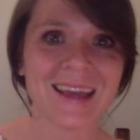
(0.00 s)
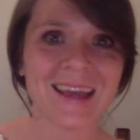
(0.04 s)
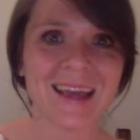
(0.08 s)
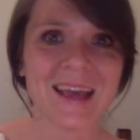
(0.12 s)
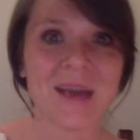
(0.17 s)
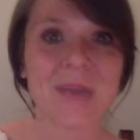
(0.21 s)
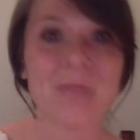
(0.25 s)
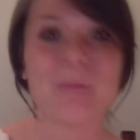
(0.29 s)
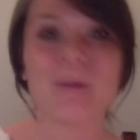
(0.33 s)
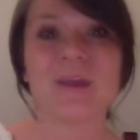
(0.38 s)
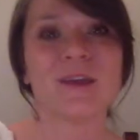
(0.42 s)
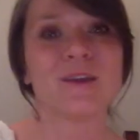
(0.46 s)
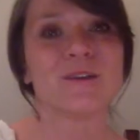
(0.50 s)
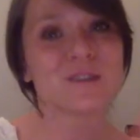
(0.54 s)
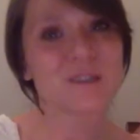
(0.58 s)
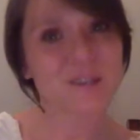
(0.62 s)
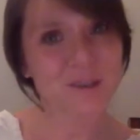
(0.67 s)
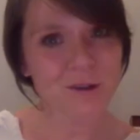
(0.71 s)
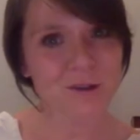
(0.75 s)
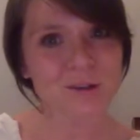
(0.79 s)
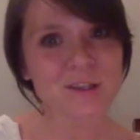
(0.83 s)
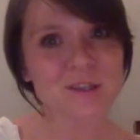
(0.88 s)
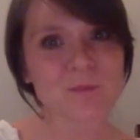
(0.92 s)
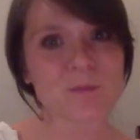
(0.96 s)
But use
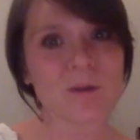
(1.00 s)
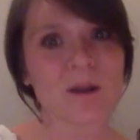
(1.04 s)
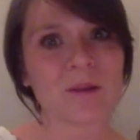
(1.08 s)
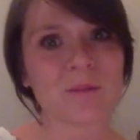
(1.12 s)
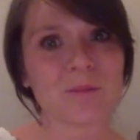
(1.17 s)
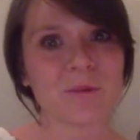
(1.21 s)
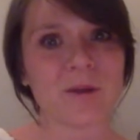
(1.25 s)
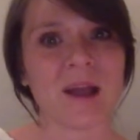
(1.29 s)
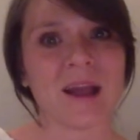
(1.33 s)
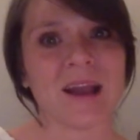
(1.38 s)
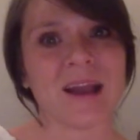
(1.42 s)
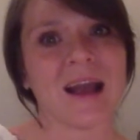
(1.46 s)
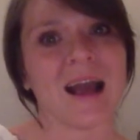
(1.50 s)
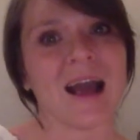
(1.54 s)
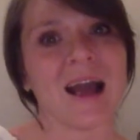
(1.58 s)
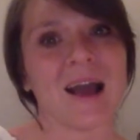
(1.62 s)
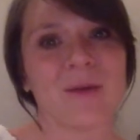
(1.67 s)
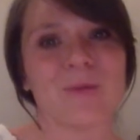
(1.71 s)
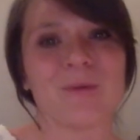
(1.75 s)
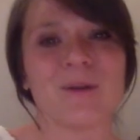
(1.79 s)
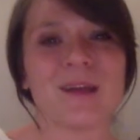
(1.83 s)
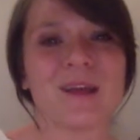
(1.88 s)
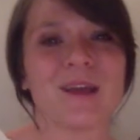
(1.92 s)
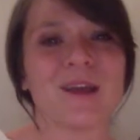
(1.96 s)
your smart brain.
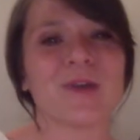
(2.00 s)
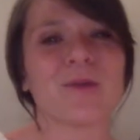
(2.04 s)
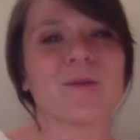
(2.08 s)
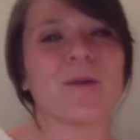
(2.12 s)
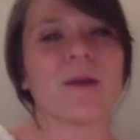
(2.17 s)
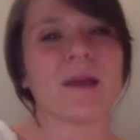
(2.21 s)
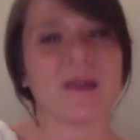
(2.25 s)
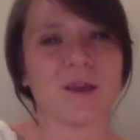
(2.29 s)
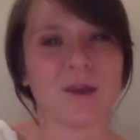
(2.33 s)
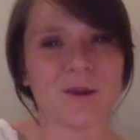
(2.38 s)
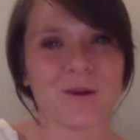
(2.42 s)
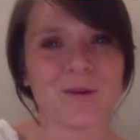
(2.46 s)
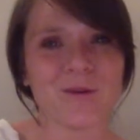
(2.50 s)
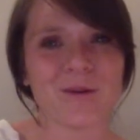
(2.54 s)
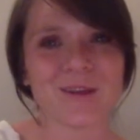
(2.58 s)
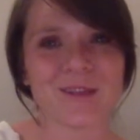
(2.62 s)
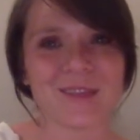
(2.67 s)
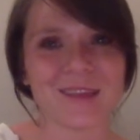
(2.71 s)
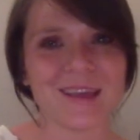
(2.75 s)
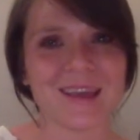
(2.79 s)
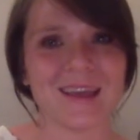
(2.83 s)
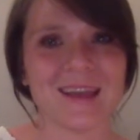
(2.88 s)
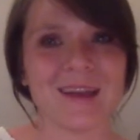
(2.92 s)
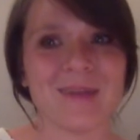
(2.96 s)
I want to hear what you are
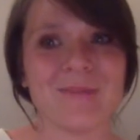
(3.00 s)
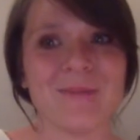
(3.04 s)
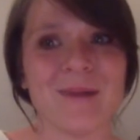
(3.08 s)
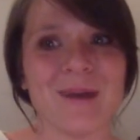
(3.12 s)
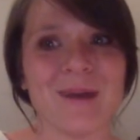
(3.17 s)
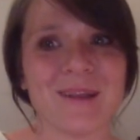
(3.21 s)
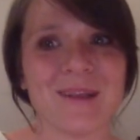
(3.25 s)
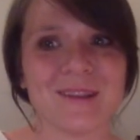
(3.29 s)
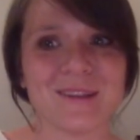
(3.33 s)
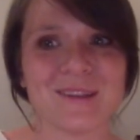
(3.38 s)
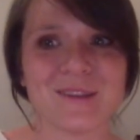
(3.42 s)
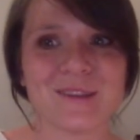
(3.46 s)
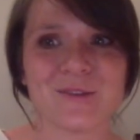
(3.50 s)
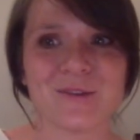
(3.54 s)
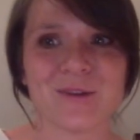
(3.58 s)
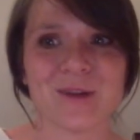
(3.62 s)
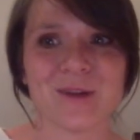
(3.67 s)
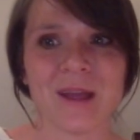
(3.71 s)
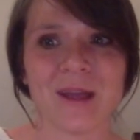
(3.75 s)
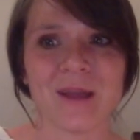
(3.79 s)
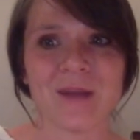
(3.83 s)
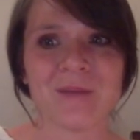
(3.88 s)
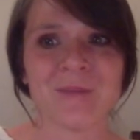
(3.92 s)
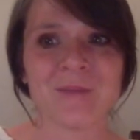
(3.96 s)
thinking about this
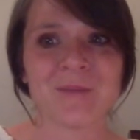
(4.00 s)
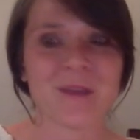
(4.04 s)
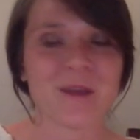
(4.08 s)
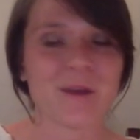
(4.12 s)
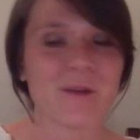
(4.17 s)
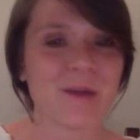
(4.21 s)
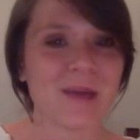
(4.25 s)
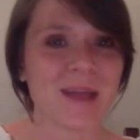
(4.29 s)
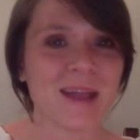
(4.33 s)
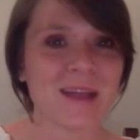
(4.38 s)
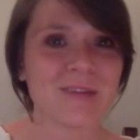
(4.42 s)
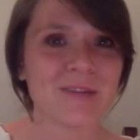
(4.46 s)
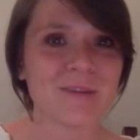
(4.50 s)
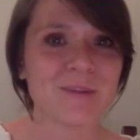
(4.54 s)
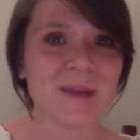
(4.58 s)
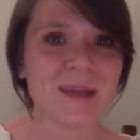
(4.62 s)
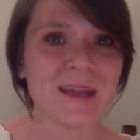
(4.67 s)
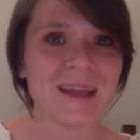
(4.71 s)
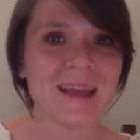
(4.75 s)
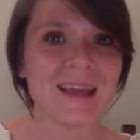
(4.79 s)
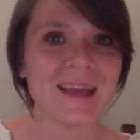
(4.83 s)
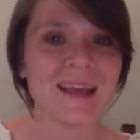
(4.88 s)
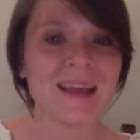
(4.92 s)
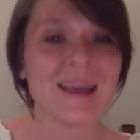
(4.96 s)
story. All right,
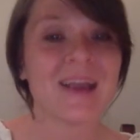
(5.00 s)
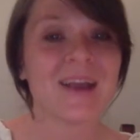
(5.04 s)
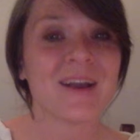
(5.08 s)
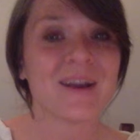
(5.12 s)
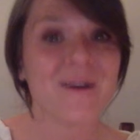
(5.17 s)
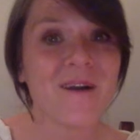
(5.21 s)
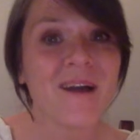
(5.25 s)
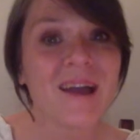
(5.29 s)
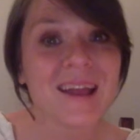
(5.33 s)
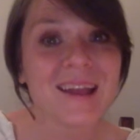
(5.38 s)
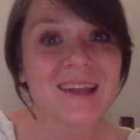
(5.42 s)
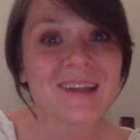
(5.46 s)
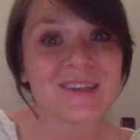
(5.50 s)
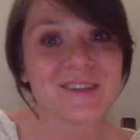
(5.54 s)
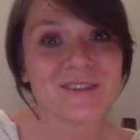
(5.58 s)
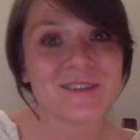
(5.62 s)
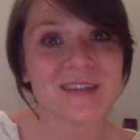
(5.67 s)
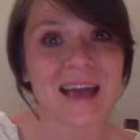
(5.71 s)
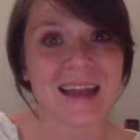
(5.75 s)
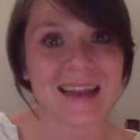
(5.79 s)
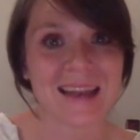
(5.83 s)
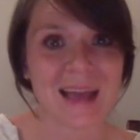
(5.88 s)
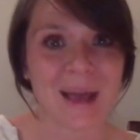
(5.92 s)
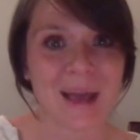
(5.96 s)
everybody? Go ahead and do
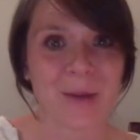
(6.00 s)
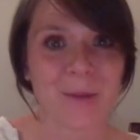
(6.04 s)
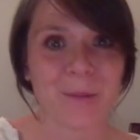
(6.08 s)
that now.